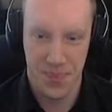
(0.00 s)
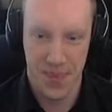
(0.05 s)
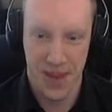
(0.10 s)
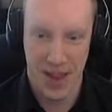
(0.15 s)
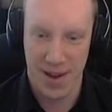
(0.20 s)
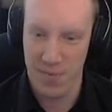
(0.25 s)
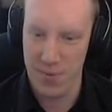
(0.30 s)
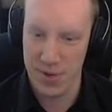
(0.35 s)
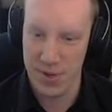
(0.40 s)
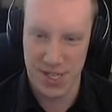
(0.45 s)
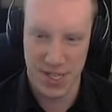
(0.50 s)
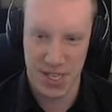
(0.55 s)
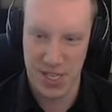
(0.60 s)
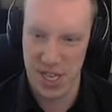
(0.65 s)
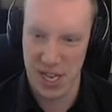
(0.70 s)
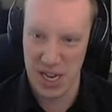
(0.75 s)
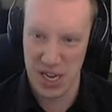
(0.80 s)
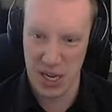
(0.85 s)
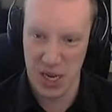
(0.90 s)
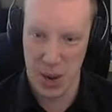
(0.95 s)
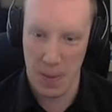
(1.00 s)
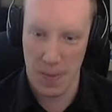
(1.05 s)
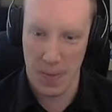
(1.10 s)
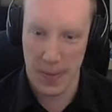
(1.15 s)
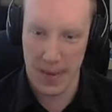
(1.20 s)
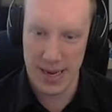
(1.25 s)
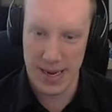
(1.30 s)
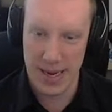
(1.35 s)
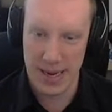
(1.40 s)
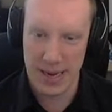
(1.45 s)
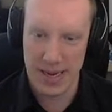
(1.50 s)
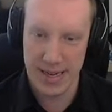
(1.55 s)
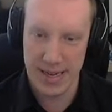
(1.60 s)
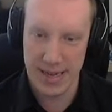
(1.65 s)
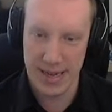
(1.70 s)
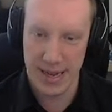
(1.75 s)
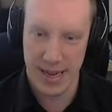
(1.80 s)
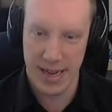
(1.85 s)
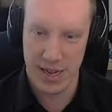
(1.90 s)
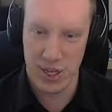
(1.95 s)
I wasn't
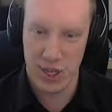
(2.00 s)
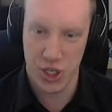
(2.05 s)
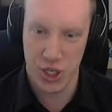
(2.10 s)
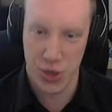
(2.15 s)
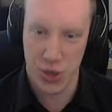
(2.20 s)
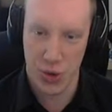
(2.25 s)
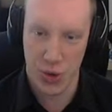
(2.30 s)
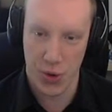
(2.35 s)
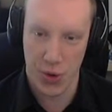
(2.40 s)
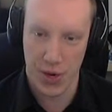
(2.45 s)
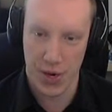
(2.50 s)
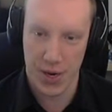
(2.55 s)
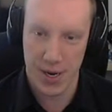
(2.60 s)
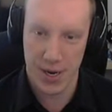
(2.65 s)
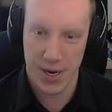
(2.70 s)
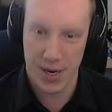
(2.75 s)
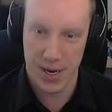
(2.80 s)
completely sure